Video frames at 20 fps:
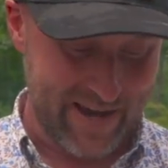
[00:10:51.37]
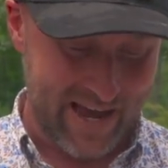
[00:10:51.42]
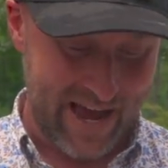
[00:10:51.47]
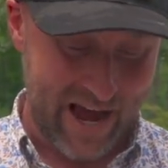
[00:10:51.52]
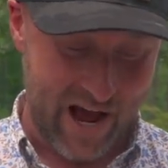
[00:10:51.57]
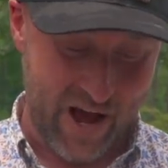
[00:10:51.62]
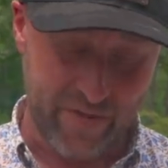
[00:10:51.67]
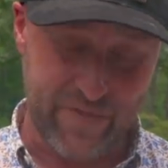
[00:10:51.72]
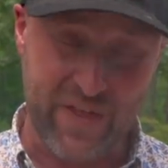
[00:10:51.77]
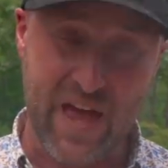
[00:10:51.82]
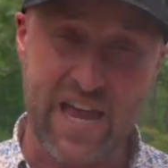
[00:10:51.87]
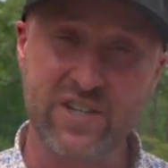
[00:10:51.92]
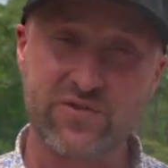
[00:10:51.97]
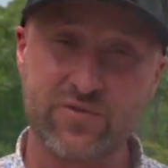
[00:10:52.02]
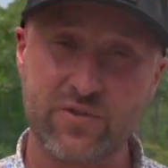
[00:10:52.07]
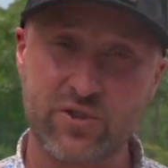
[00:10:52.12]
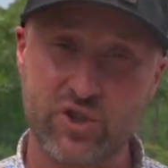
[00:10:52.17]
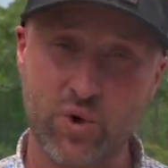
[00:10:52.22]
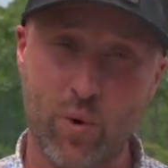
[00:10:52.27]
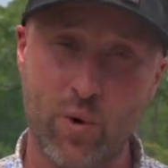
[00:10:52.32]
Uh, thanks
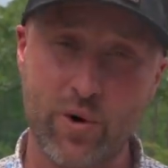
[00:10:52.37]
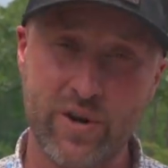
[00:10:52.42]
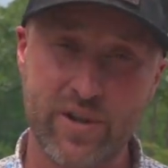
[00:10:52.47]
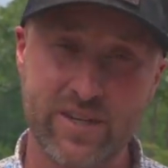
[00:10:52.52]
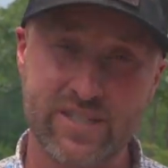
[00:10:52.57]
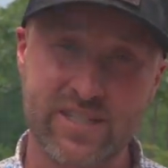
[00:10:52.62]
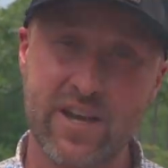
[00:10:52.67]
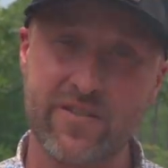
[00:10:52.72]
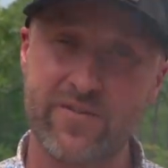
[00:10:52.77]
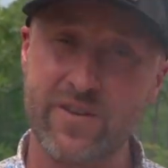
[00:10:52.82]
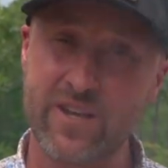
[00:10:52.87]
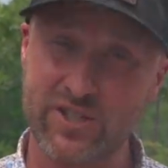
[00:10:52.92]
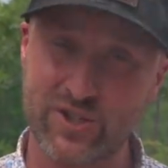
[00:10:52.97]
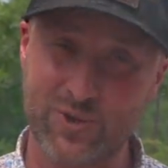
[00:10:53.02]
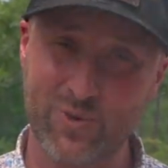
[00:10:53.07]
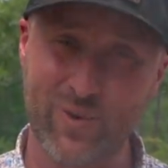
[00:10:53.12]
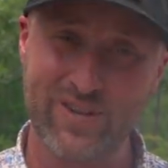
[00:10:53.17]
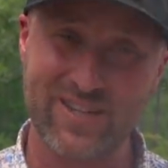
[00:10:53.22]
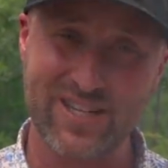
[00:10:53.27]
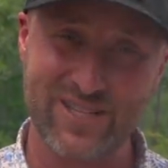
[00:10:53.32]
for joining us. If you
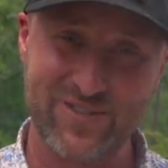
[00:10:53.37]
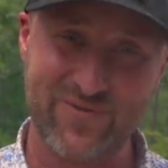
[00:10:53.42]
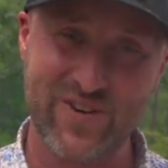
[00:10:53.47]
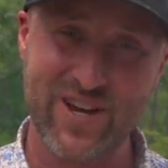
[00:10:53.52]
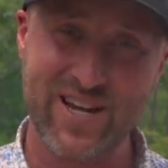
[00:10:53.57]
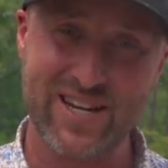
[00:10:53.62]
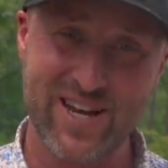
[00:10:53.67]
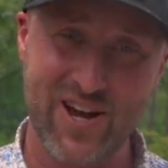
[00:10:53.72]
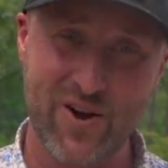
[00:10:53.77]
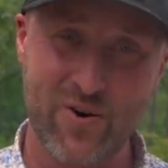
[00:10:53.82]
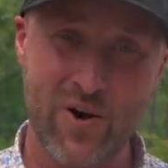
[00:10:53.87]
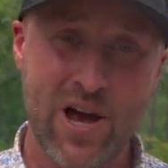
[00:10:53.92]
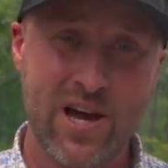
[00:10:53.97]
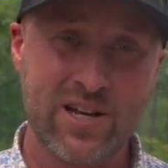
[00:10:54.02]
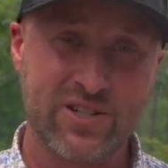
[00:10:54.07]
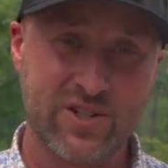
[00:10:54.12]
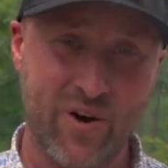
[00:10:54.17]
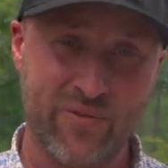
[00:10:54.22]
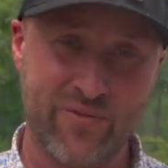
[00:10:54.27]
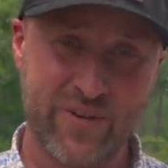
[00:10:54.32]
enjoyed this video,
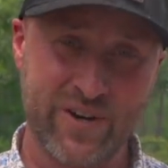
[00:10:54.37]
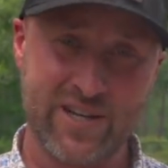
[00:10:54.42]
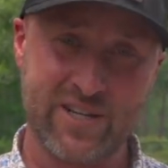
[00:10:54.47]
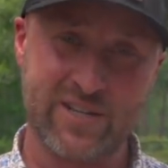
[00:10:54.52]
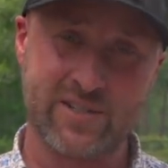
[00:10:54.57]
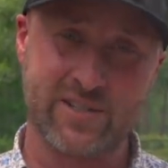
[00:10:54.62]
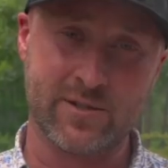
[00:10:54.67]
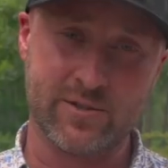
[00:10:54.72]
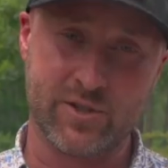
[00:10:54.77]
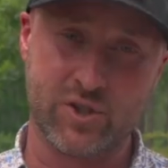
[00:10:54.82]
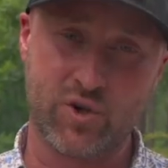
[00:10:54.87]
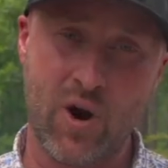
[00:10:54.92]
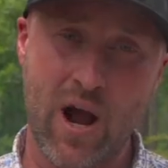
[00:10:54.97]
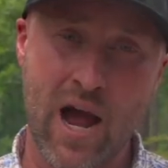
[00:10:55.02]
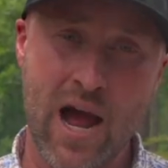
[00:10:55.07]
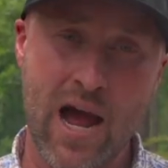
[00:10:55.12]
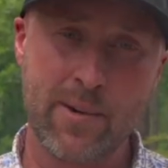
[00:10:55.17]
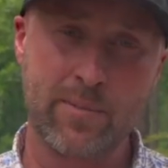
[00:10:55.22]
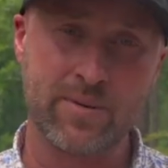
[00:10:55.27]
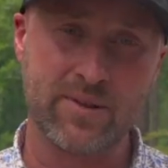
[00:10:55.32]
don't forget to
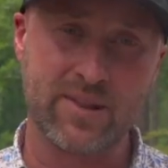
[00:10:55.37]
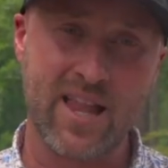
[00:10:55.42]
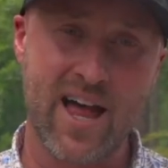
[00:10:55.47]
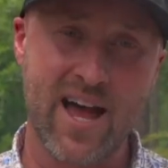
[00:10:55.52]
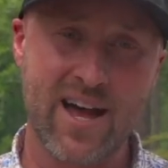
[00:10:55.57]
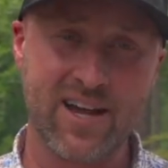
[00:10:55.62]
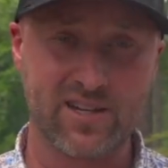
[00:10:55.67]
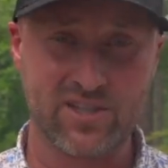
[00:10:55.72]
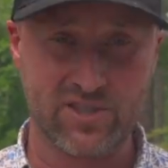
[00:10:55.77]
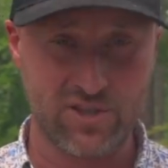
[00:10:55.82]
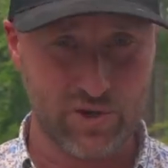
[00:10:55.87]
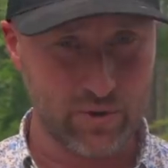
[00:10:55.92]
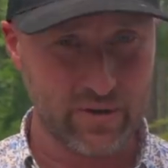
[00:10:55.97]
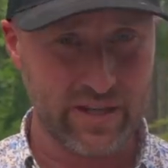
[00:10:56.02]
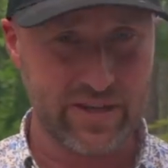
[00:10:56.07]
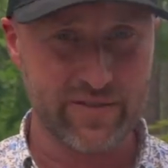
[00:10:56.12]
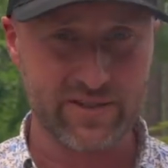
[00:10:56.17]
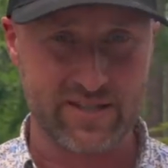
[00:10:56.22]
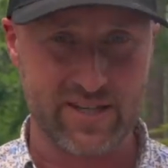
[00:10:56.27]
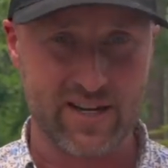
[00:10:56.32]
subscribe, like, do
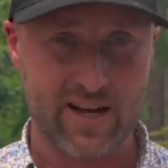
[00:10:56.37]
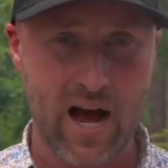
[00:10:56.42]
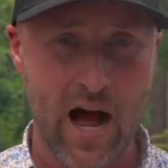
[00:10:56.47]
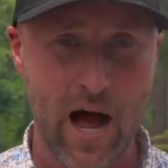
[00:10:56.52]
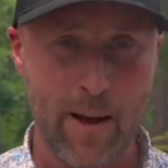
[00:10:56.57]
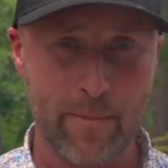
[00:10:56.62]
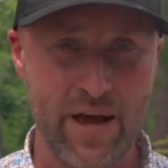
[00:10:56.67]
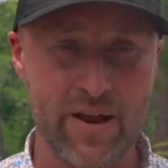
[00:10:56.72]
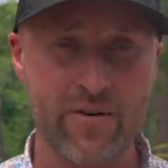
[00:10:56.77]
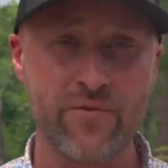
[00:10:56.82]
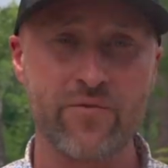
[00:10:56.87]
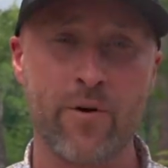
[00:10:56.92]
leave us a comment.